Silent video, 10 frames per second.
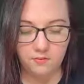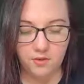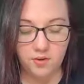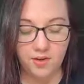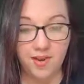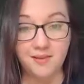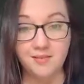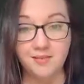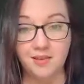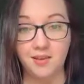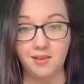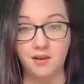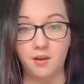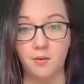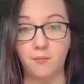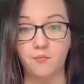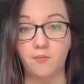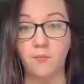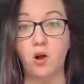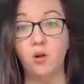kind of see
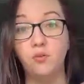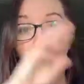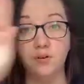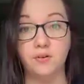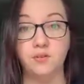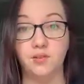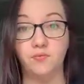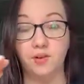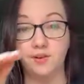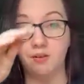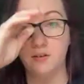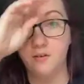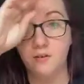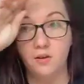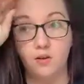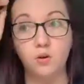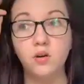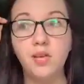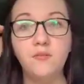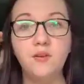from all their different, or
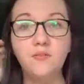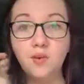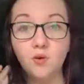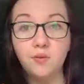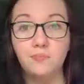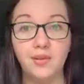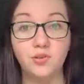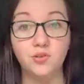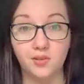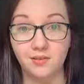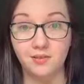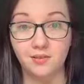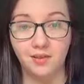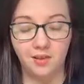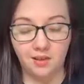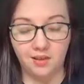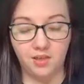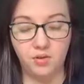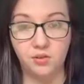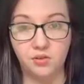even if you go on Pinterest
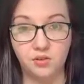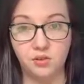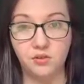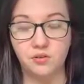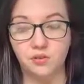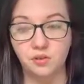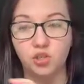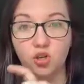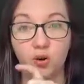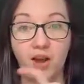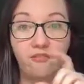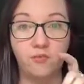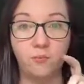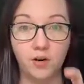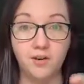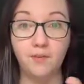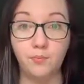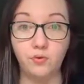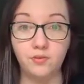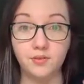and you just search craft market
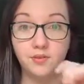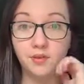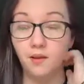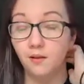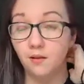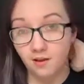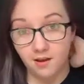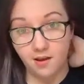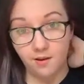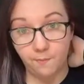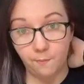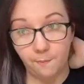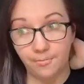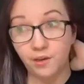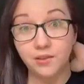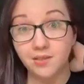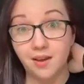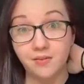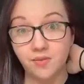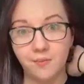booths, there's a
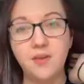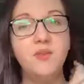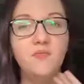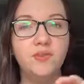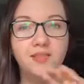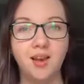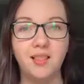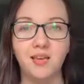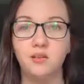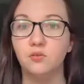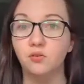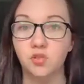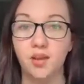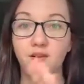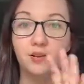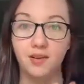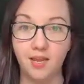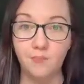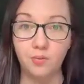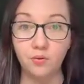ton of them. Even if it's not like a crochet or a
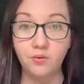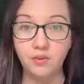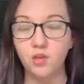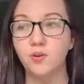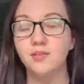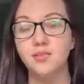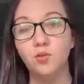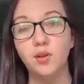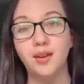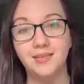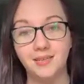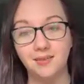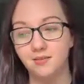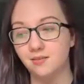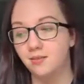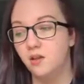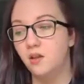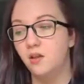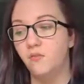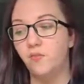knit booth, you can still get ideas
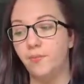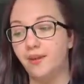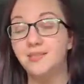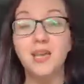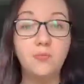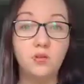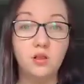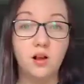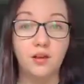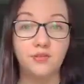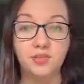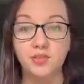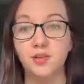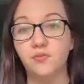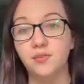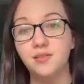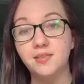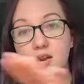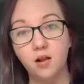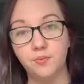from like tablecloths and different
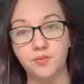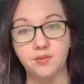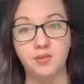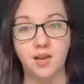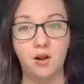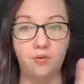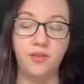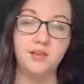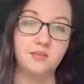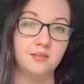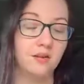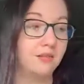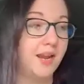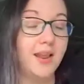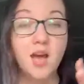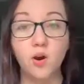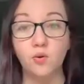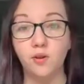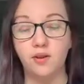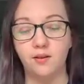setups and how things are laid
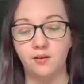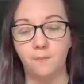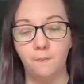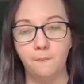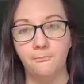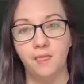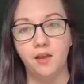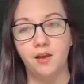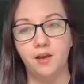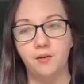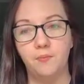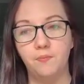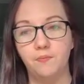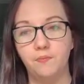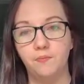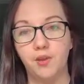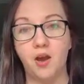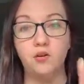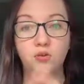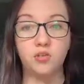out and
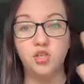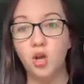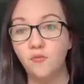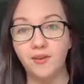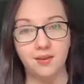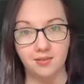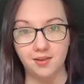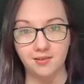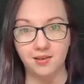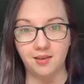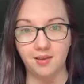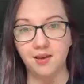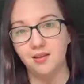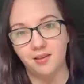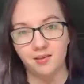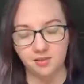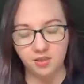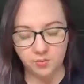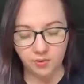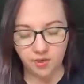how to do the shelving and things like that.
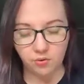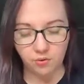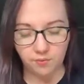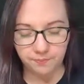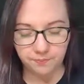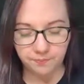It's pretty cool.